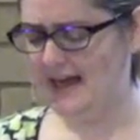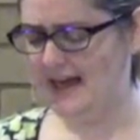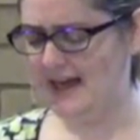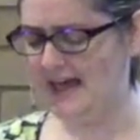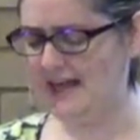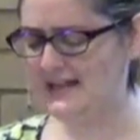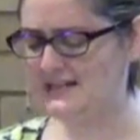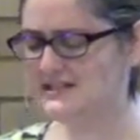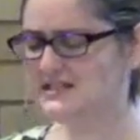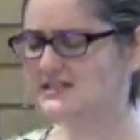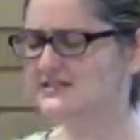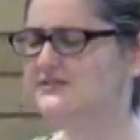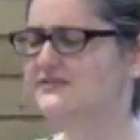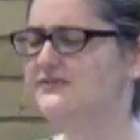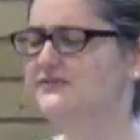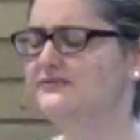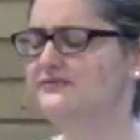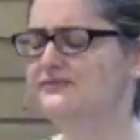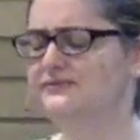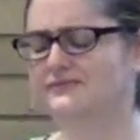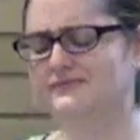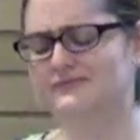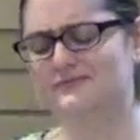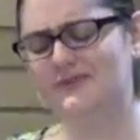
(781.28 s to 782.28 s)
And it's
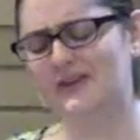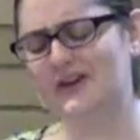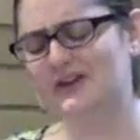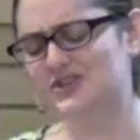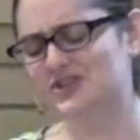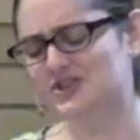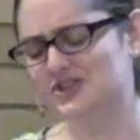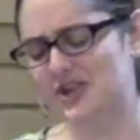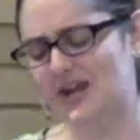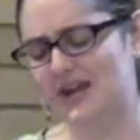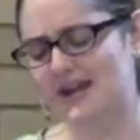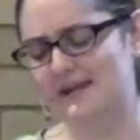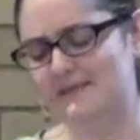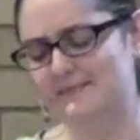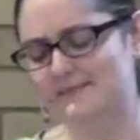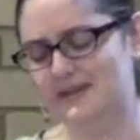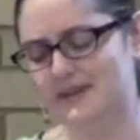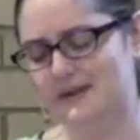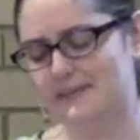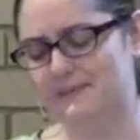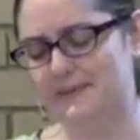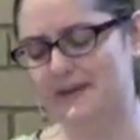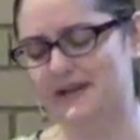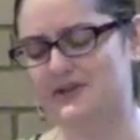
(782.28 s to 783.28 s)
a shame
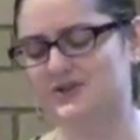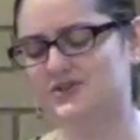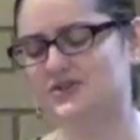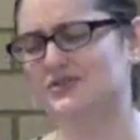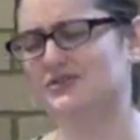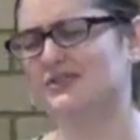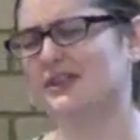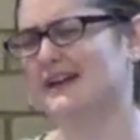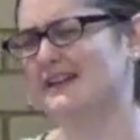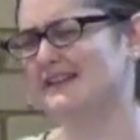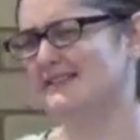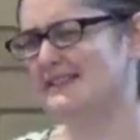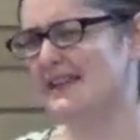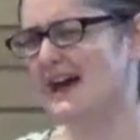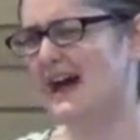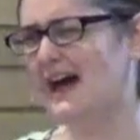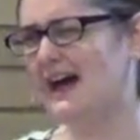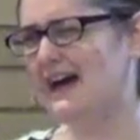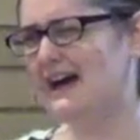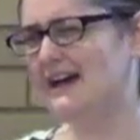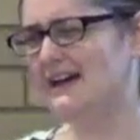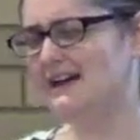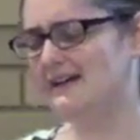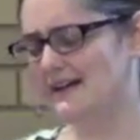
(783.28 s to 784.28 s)
that a picture like
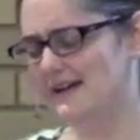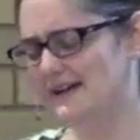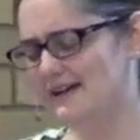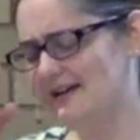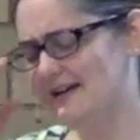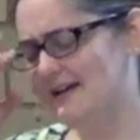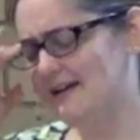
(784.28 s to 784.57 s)
that,